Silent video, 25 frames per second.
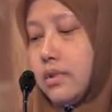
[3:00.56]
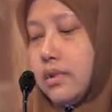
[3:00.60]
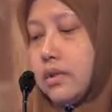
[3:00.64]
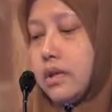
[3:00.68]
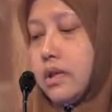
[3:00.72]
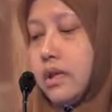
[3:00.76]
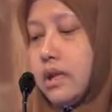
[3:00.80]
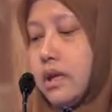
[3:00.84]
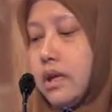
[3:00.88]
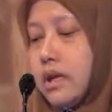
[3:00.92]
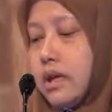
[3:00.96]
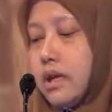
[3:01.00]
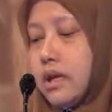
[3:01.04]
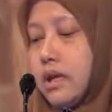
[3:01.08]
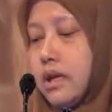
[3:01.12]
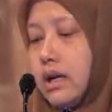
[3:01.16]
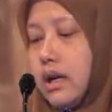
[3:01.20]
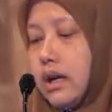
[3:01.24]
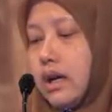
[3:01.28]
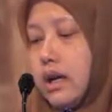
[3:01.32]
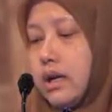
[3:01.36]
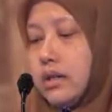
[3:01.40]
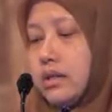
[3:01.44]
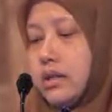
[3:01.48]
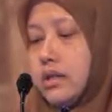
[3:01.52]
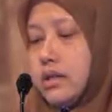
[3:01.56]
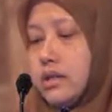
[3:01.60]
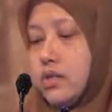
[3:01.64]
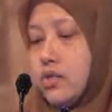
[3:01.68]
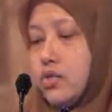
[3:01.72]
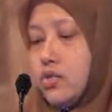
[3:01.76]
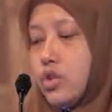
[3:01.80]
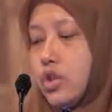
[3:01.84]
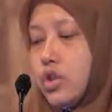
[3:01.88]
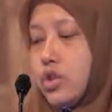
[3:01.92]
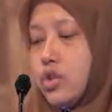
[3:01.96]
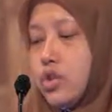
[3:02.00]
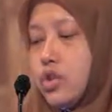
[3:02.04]
There are other
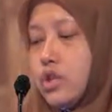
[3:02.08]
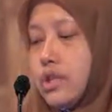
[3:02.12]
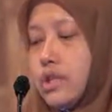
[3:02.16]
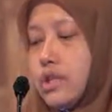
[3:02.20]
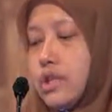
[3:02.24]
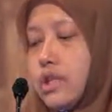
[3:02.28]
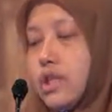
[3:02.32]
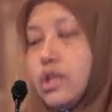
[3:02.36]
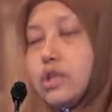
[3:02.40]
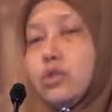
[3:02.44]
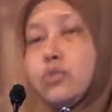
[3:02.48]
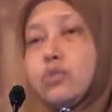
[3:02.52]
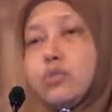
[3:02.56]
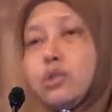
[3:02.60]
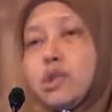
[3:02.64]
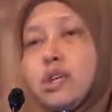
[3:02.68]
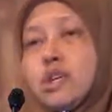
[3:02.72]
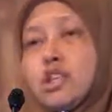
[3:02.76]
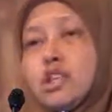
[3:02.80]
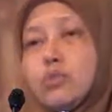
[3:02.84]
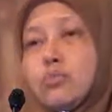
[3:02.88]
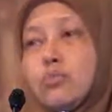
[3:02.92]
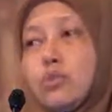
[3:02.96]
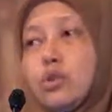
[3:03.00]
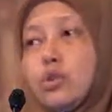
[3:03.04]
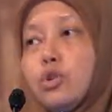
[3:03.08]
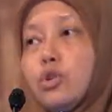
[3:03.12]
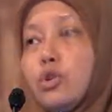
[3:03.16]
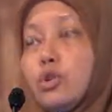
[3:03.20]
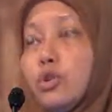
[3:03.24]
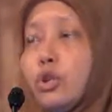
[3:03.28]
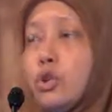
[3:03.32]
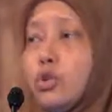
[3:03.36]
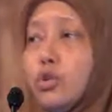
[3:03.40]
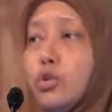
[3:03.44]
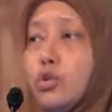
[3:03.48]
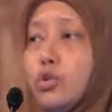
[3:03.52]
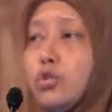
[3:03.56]
structures that you could explore on
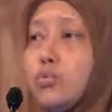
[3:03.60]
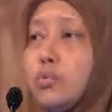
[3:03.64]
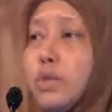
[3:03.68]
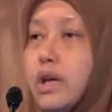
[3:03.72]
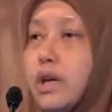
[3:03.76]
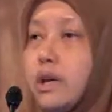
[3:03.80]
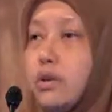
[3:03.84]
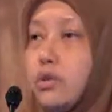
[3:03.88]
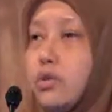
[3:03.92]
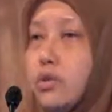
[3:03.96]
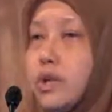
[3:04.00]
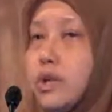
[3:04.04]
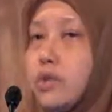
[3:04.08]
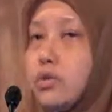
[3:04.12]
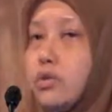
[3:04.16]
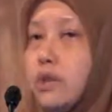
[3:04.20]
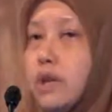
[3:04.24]
your own by going to